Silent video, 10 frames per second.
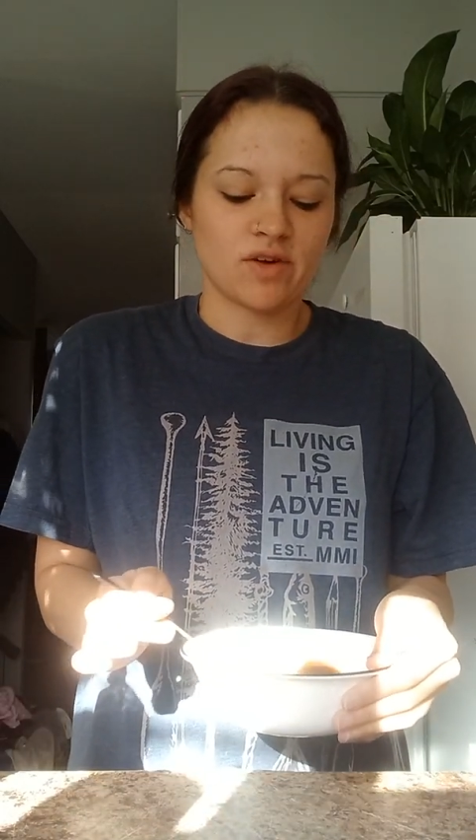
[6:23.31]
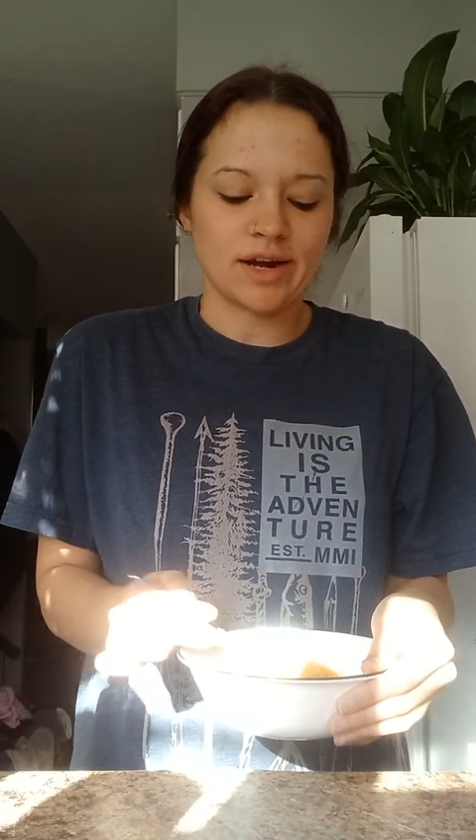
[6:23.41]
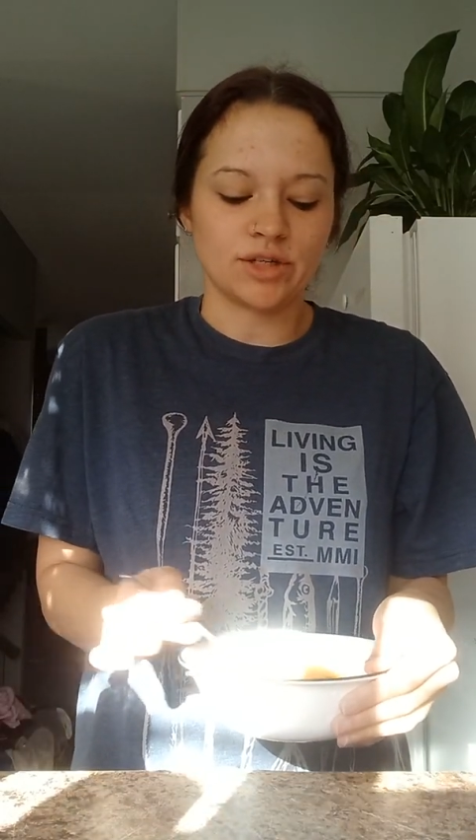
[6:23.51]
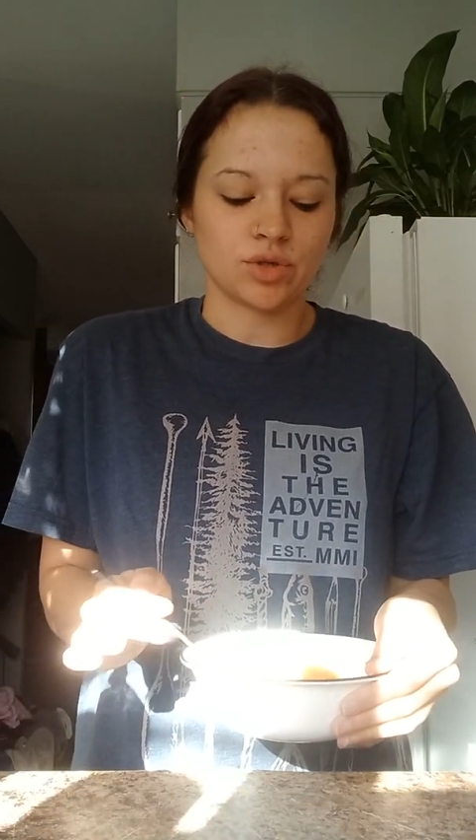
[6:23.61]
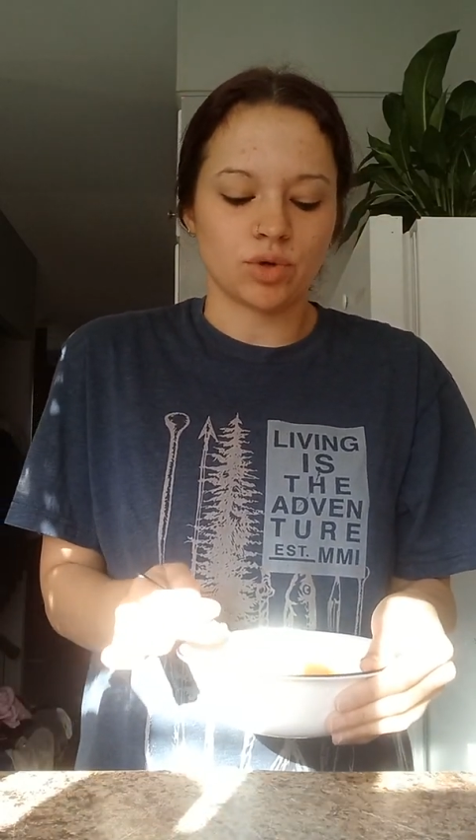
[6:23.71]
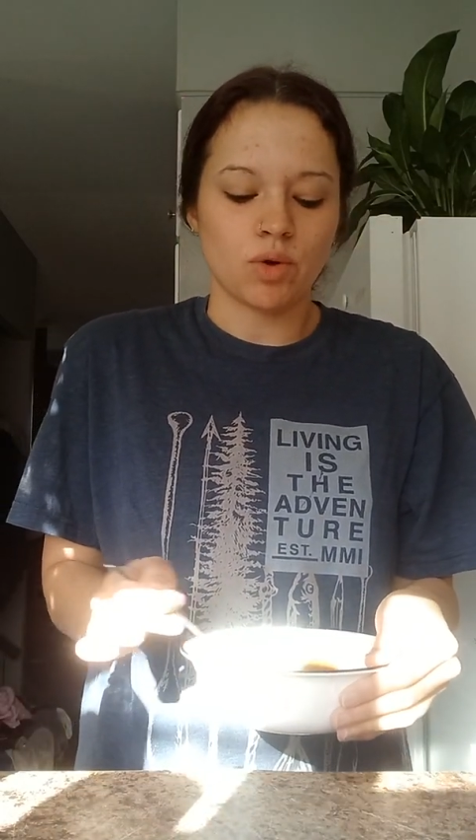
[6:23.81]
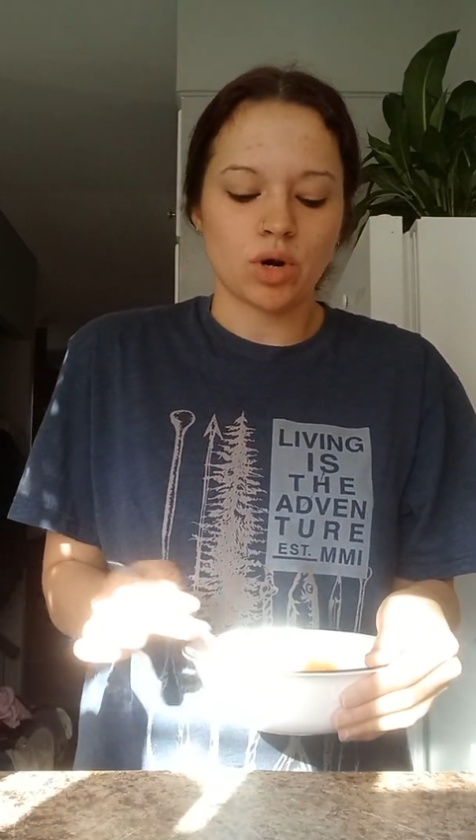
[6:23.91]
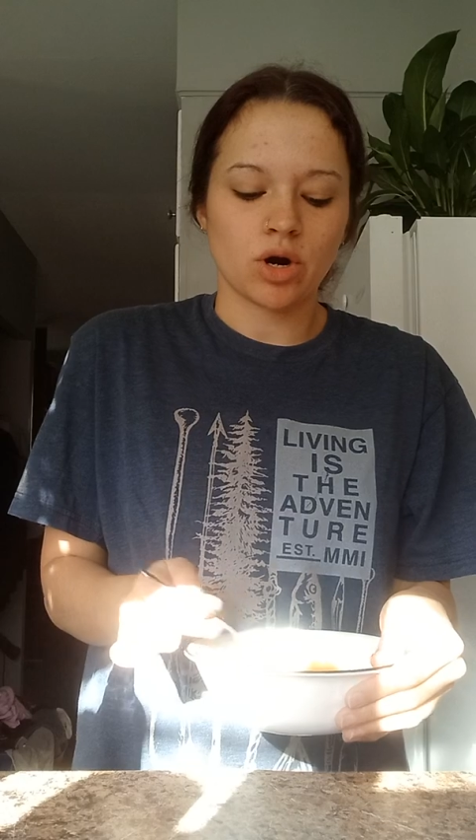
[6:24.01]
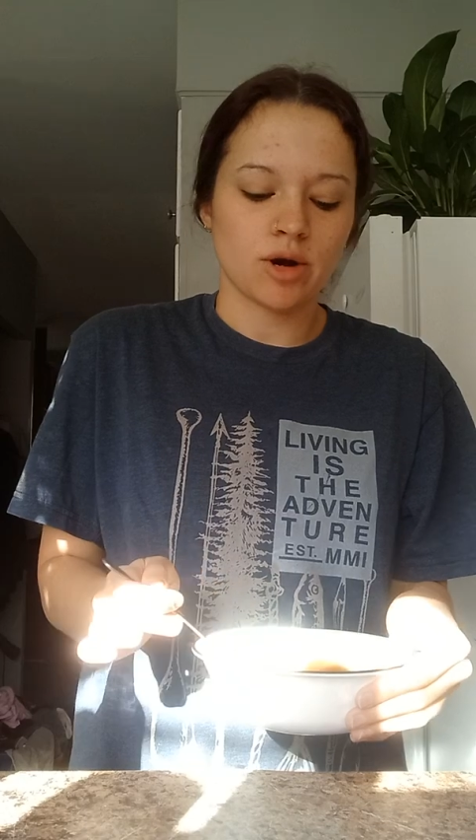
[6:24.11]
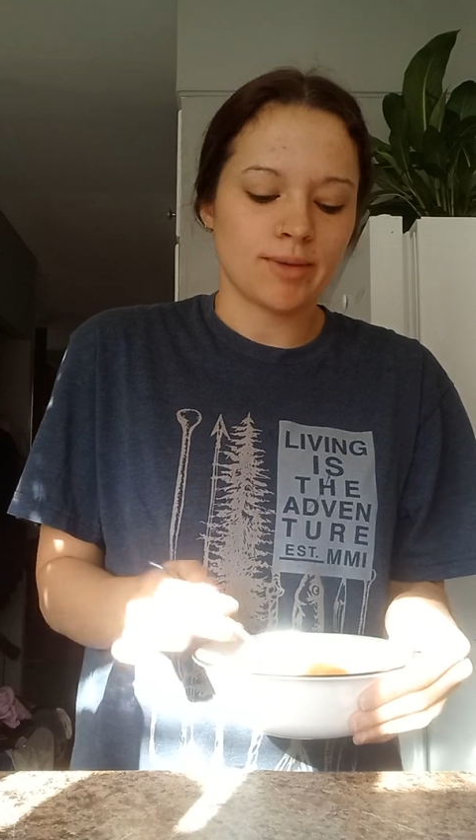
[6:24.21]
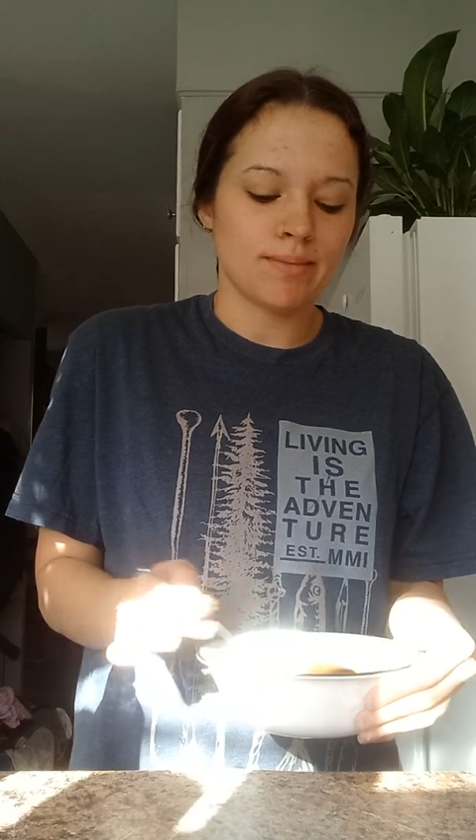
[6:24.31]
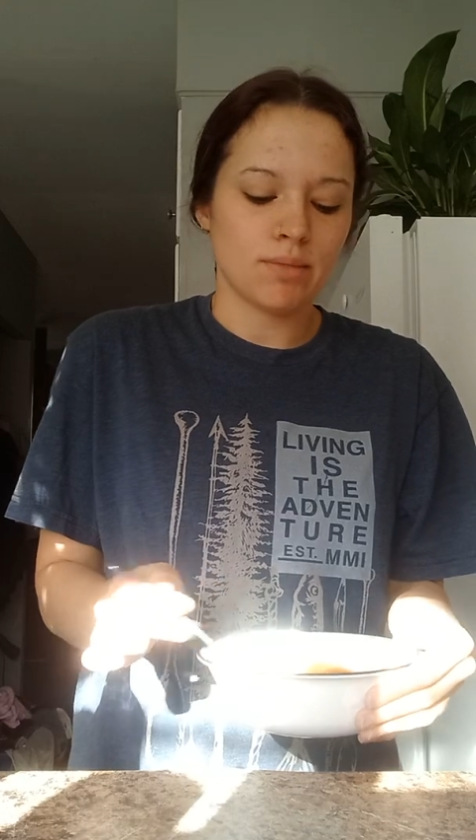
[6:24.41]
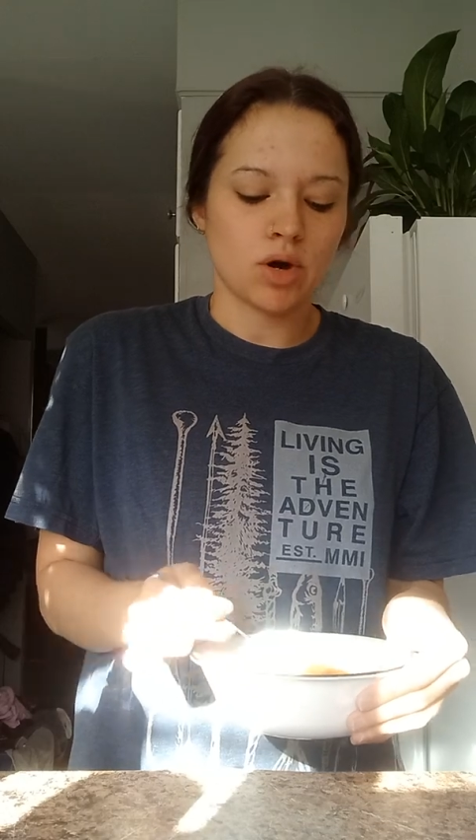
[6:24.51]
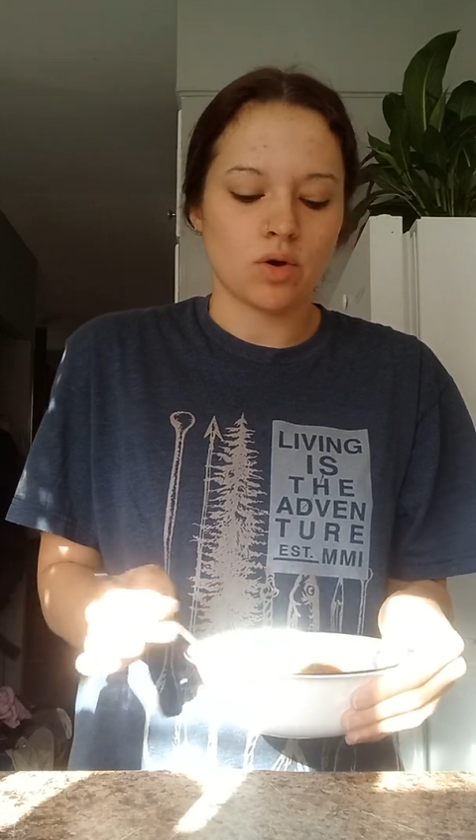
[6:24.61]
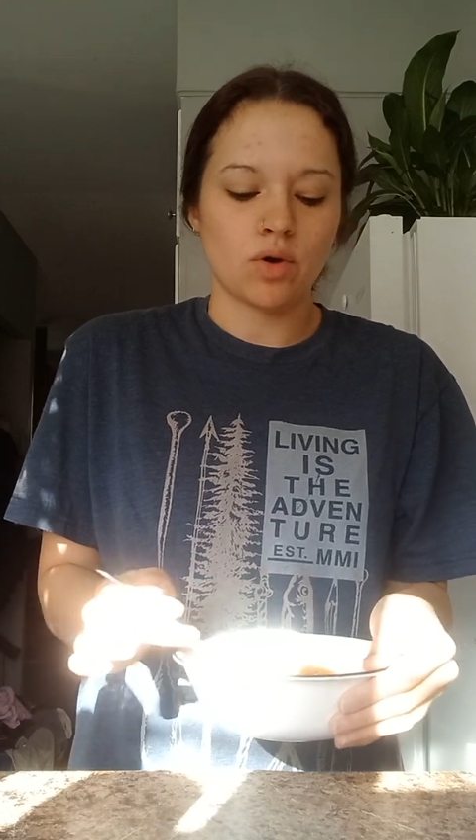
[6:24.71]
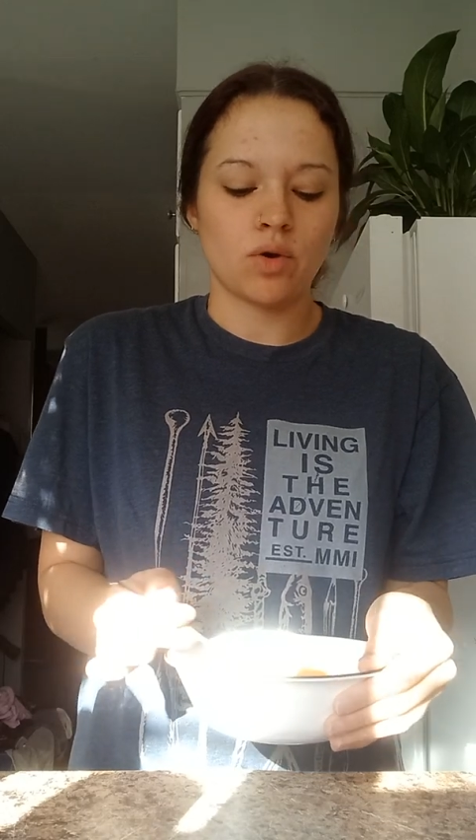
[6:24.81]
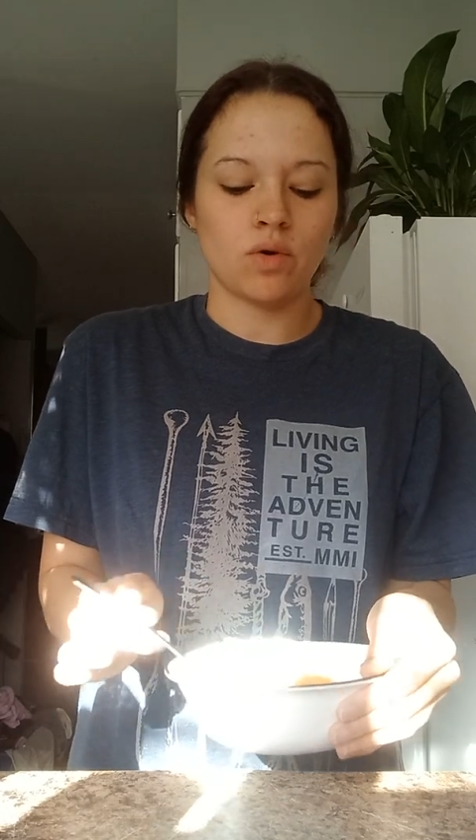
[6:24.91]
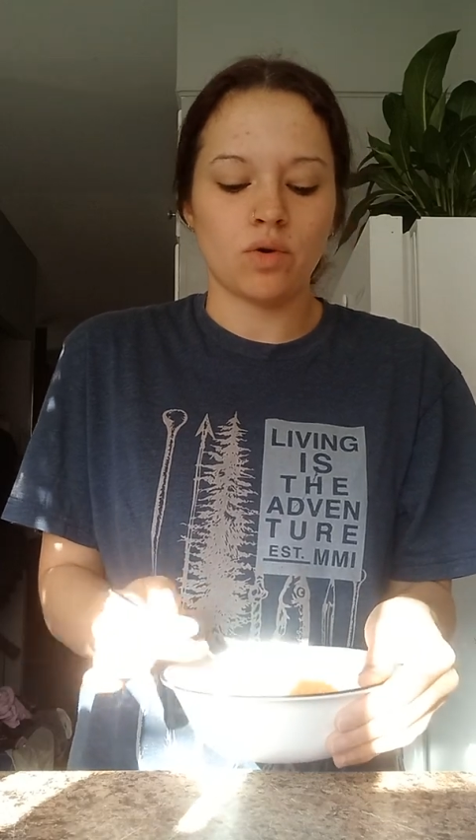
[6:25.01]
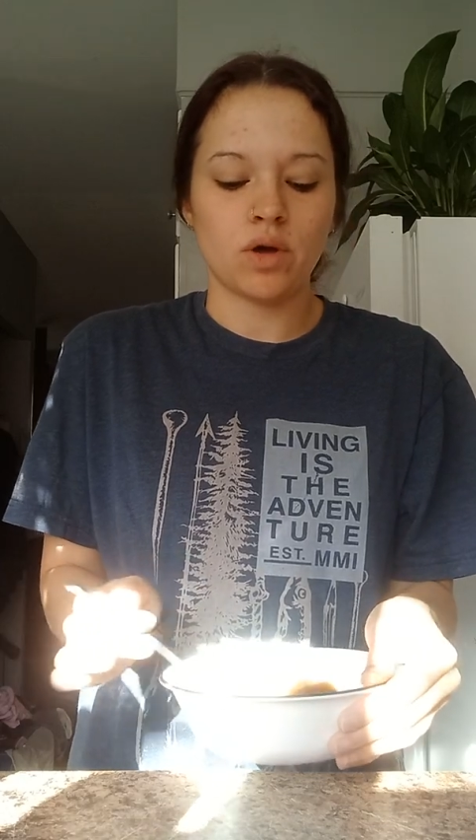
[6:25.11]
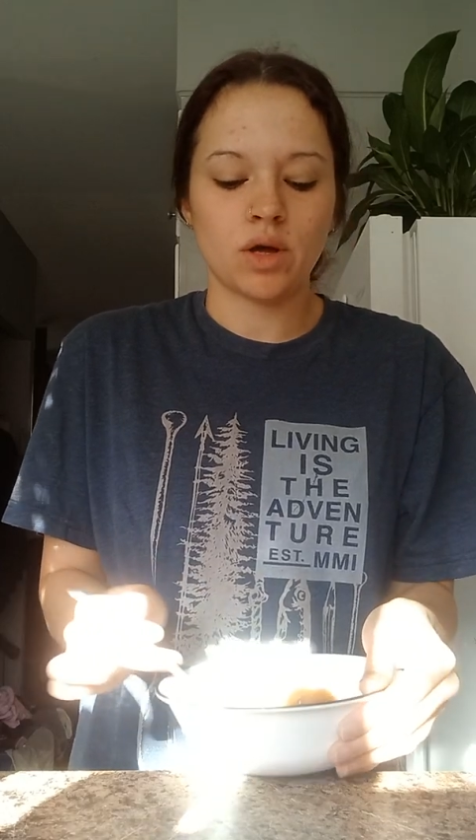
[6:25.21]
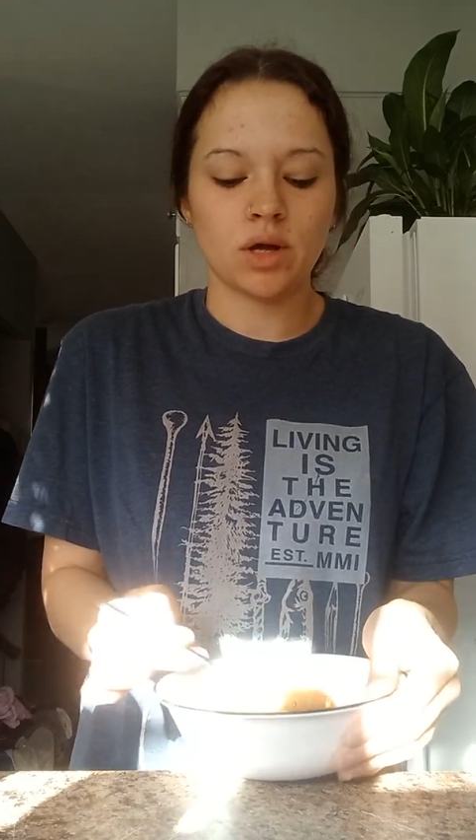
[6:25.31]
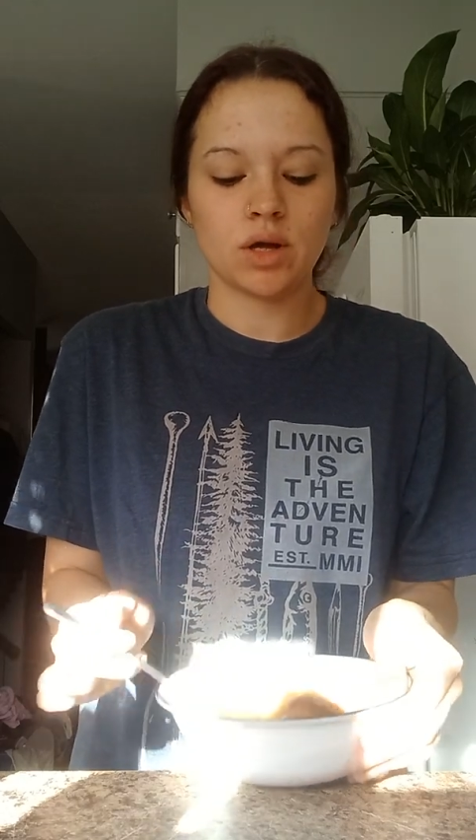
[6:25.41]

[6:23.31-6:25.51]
I do go hermit mode,